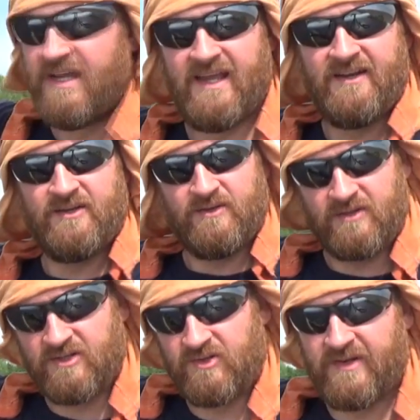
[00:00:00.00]
and it'll
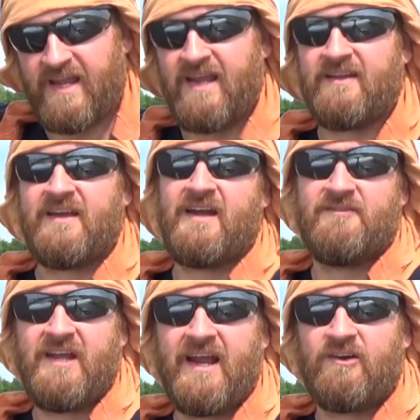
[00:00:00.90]
create a kind of
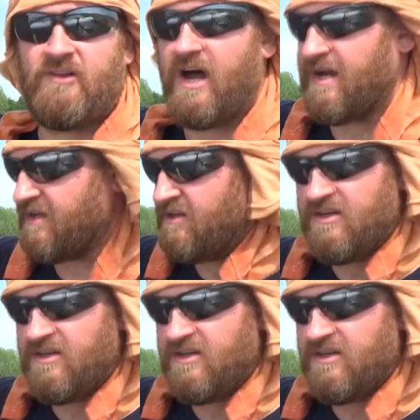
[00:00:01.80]
an airlock,